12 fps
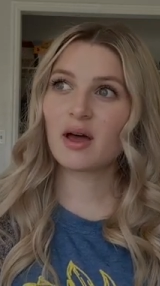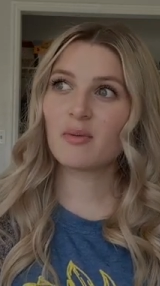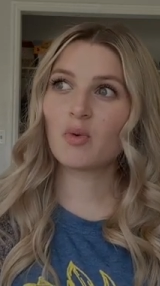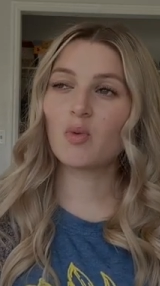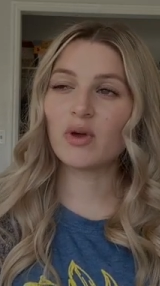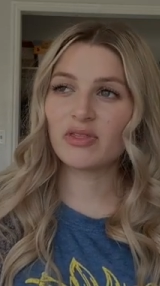
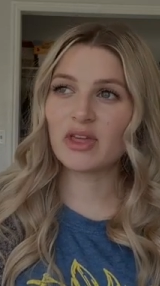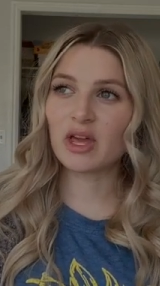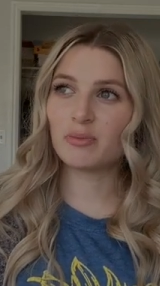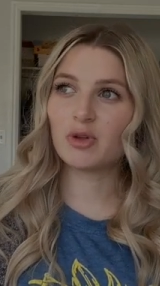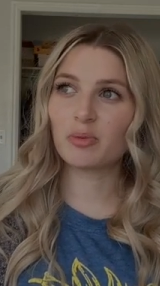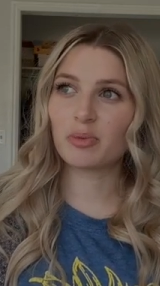with the
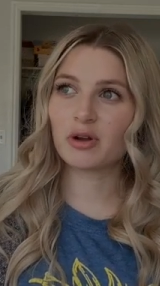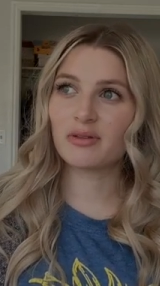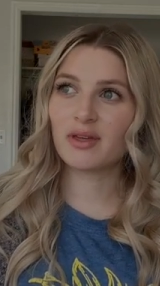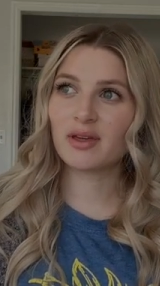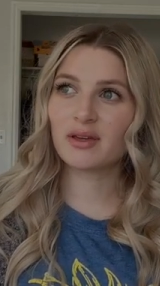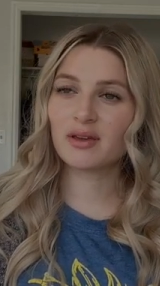
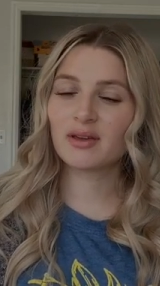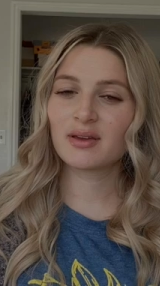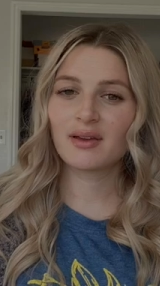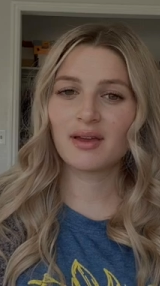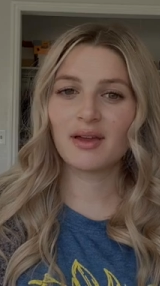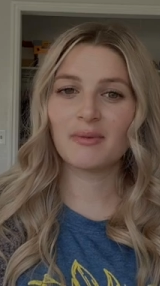hypnobirthing,
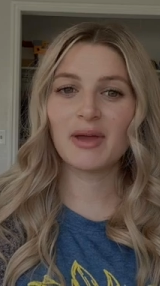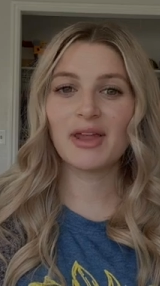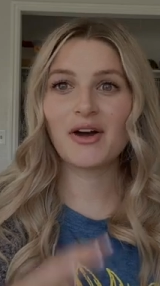and